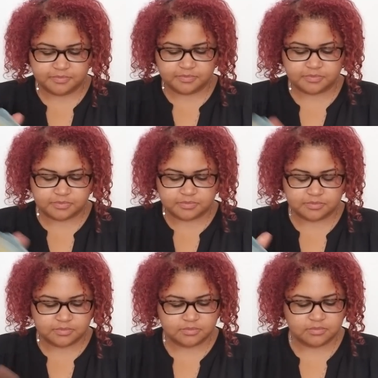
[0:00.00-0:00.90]

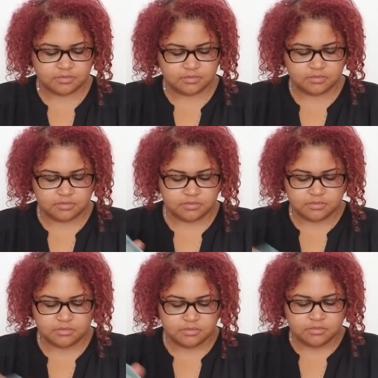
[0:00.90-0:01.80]

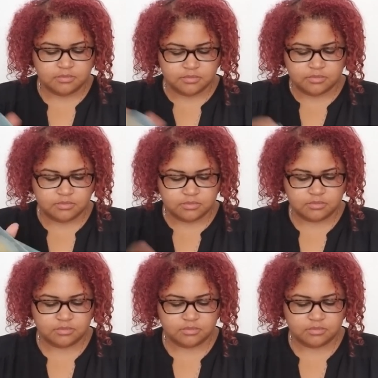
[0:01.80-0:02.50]
Nothing is said.